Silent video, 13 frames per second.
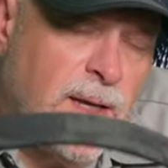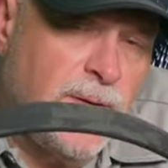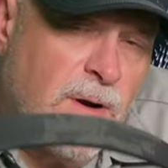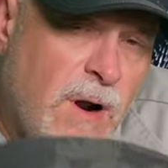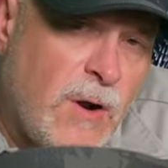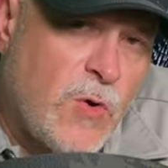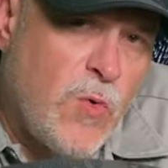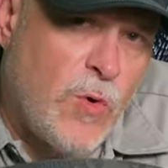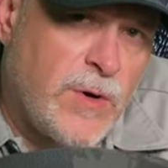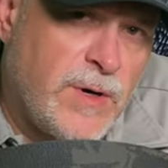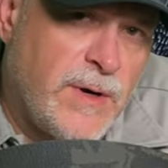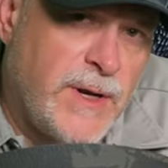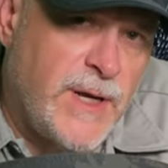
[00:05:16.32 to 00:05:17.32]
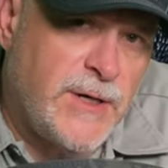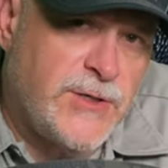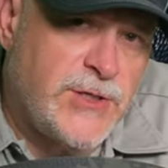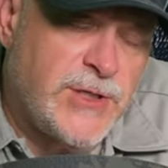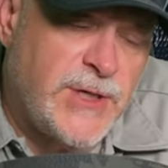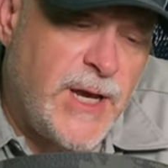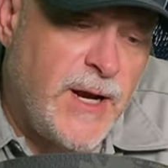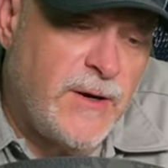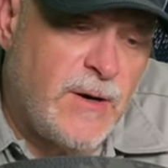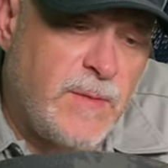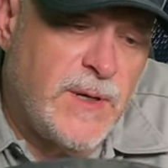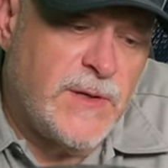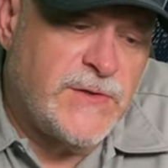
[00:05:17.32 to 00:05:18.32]
there are quarter inch
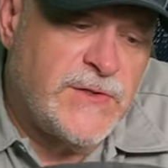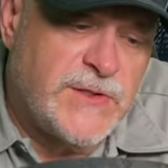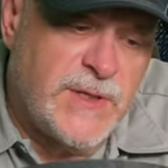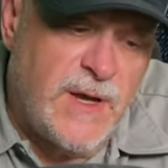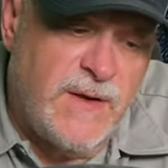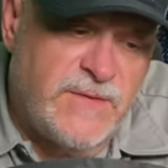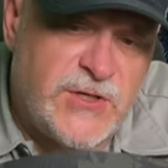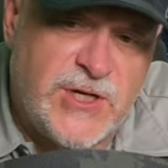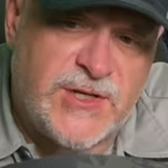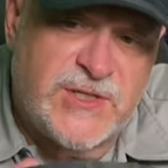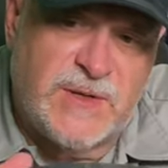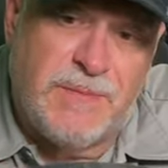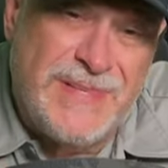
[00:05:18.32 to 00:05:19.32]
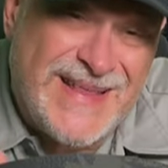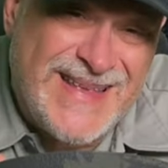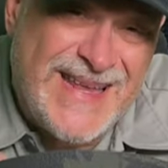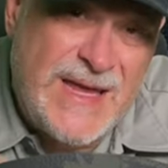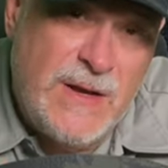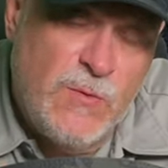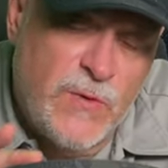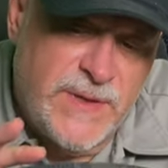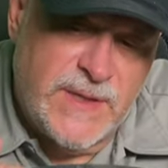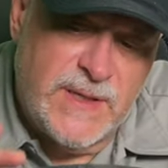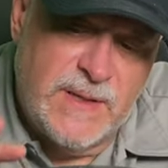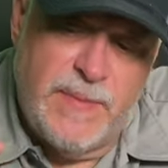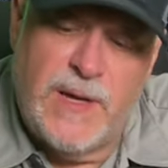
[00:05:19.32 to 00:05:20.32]
increments of adjustability
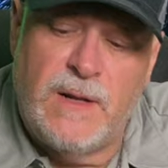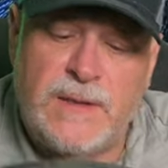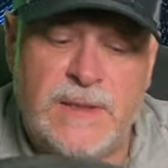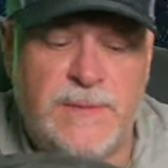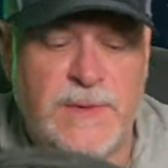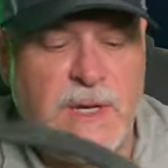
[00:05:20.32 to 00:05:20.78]
within the belt.